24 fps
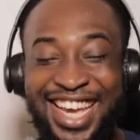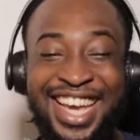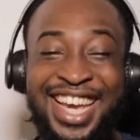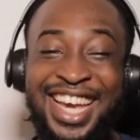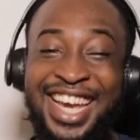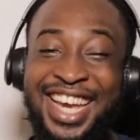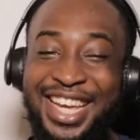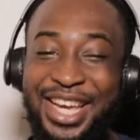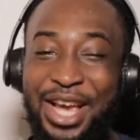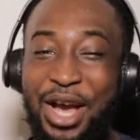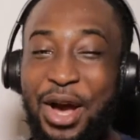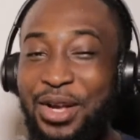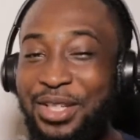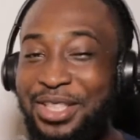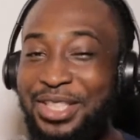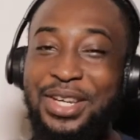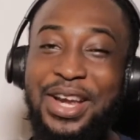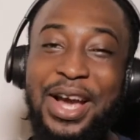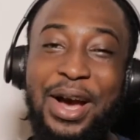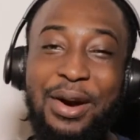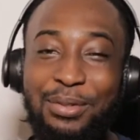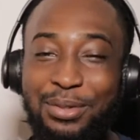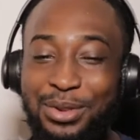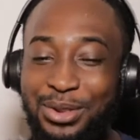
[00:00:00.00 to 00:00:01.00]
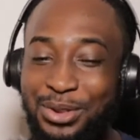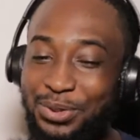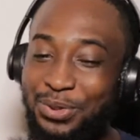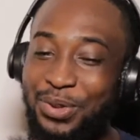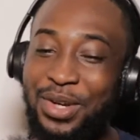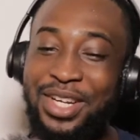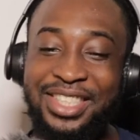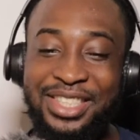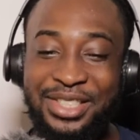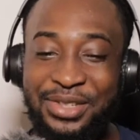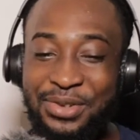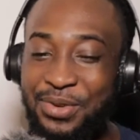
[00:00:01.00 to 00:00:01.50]
y'all see where I'm
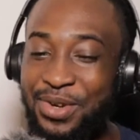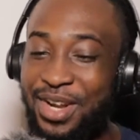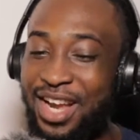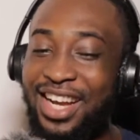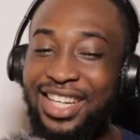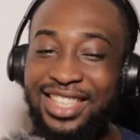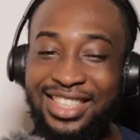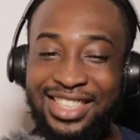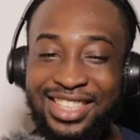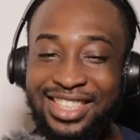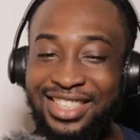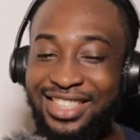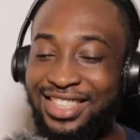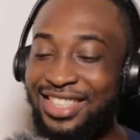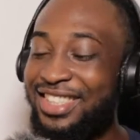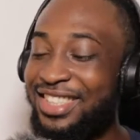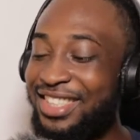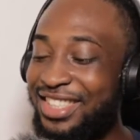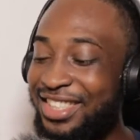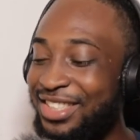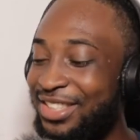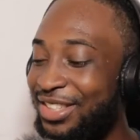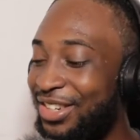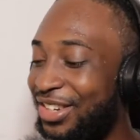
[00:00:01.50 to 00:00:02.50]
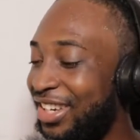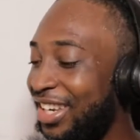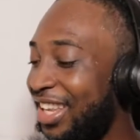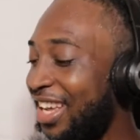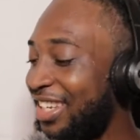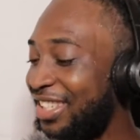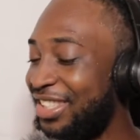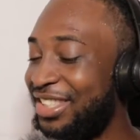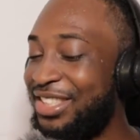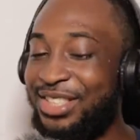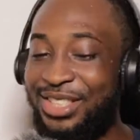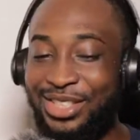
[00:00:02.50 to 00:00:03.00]
sweating reacting to this song. Now
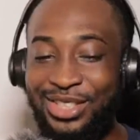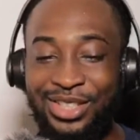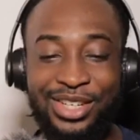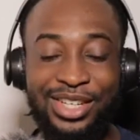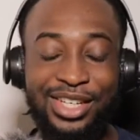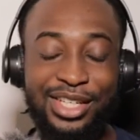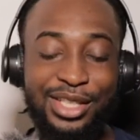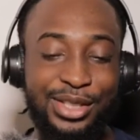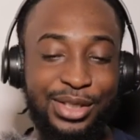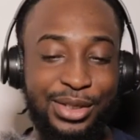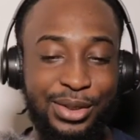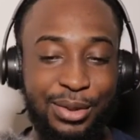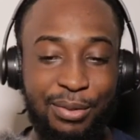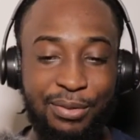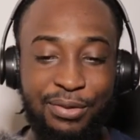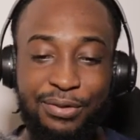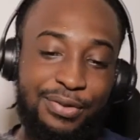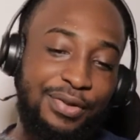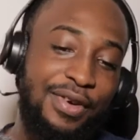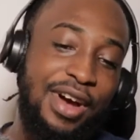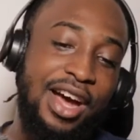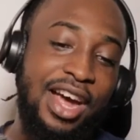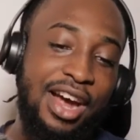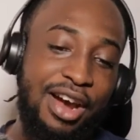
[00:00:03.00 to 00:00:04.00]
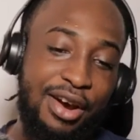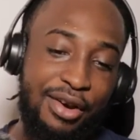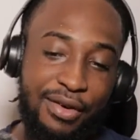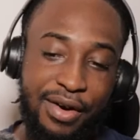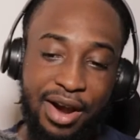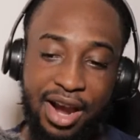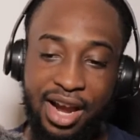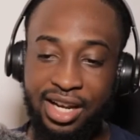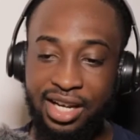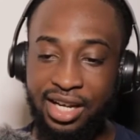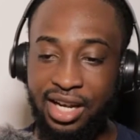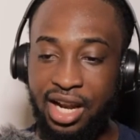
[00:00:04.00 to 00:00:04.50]
this song is on fire
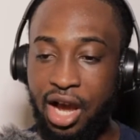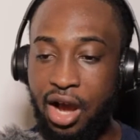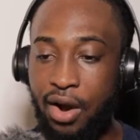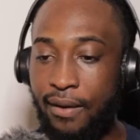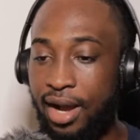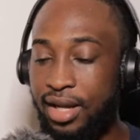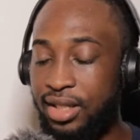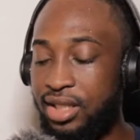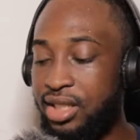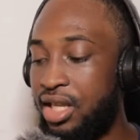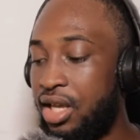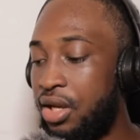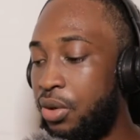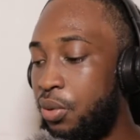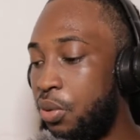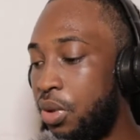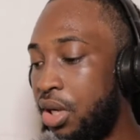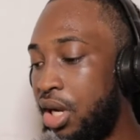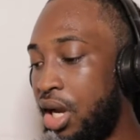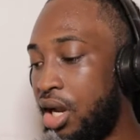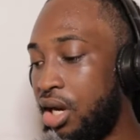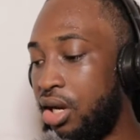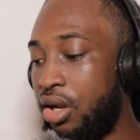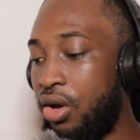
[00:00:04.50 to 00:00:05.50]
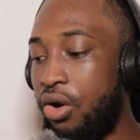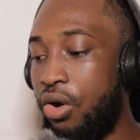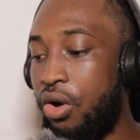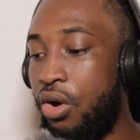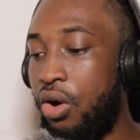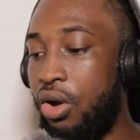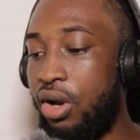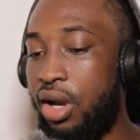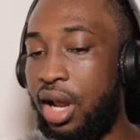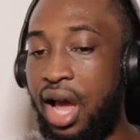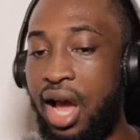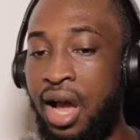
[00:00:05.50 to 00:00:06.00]
right now. I think we can
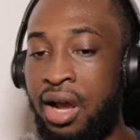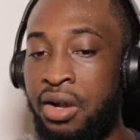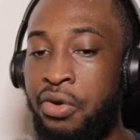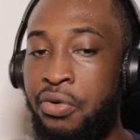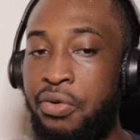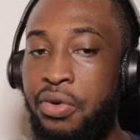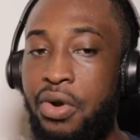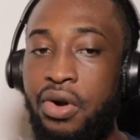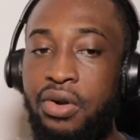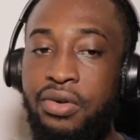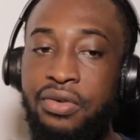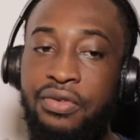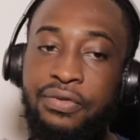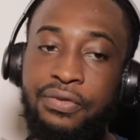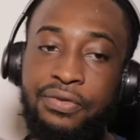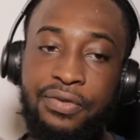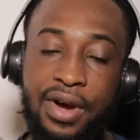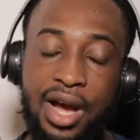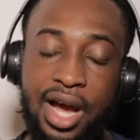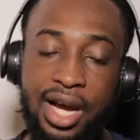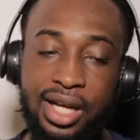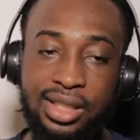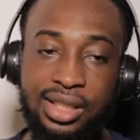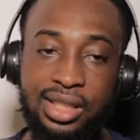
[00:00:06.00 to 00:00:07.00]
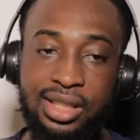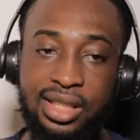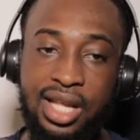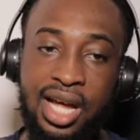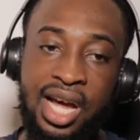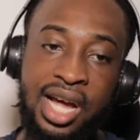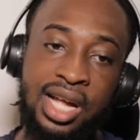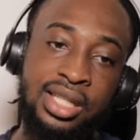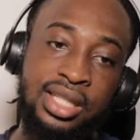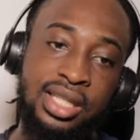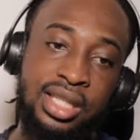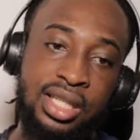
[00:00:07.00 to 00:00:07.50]
all agree on the fact
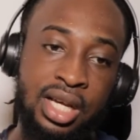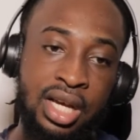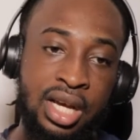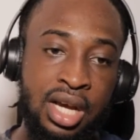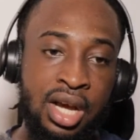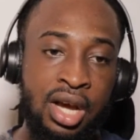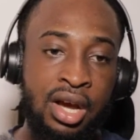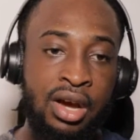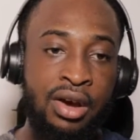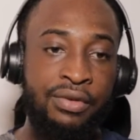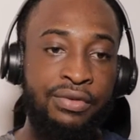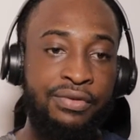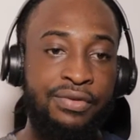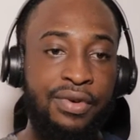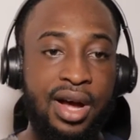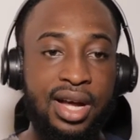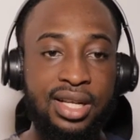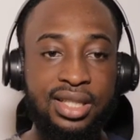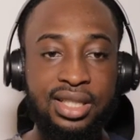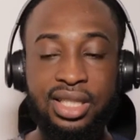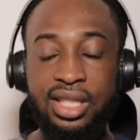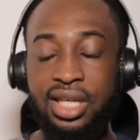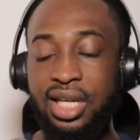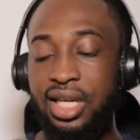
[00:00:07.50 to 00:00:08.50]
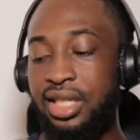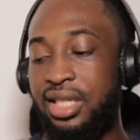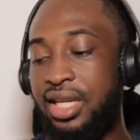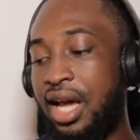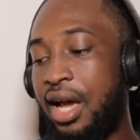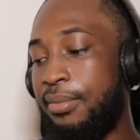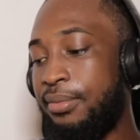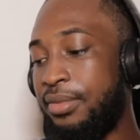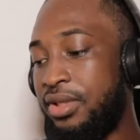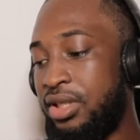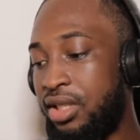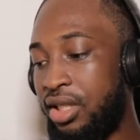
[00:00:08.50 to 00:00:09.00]
that Fancy
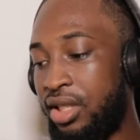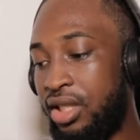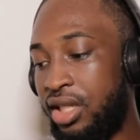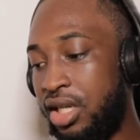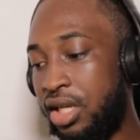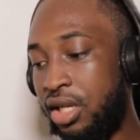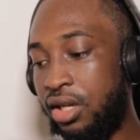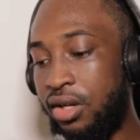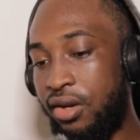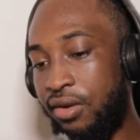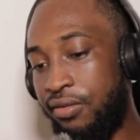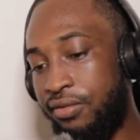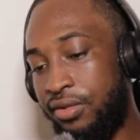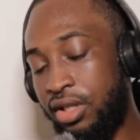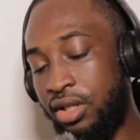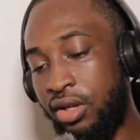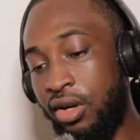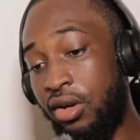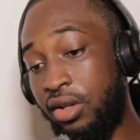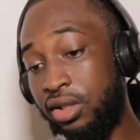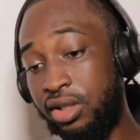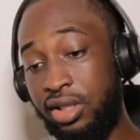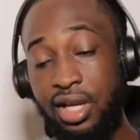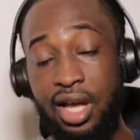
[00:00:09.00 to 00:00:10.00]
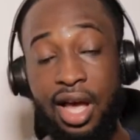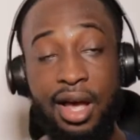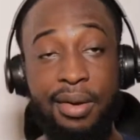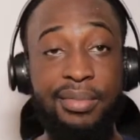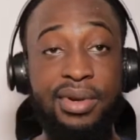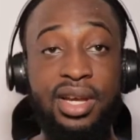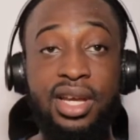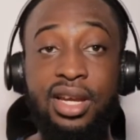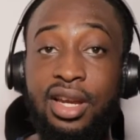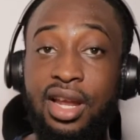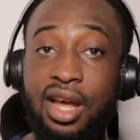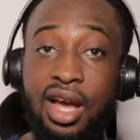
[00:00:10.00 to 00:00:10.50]
Gadam is the king of the north. I
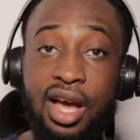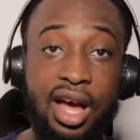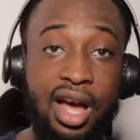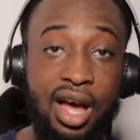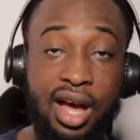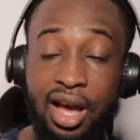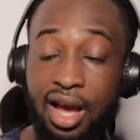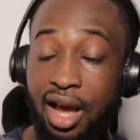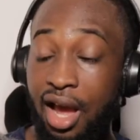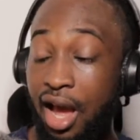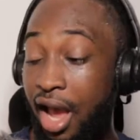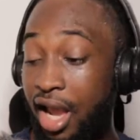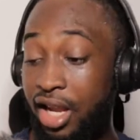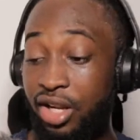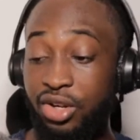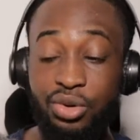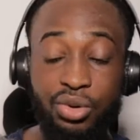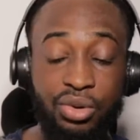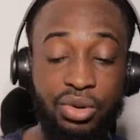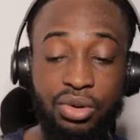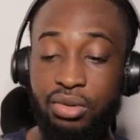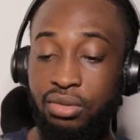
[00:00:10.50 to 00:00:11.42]
mean, uh, I know